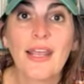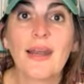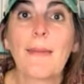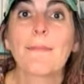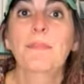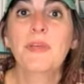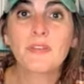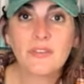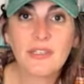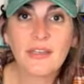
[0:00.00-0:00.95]
and I
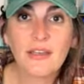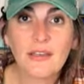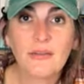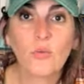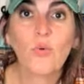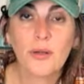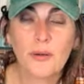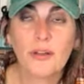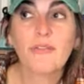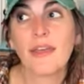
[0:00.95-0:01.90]
built the
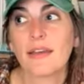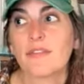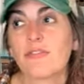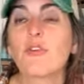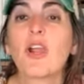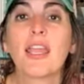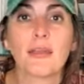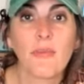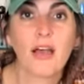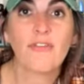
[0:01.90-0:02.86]
wood, the frame
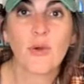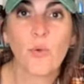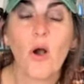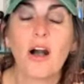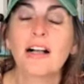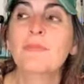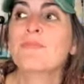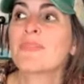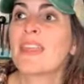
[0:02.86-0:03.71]
of the wall.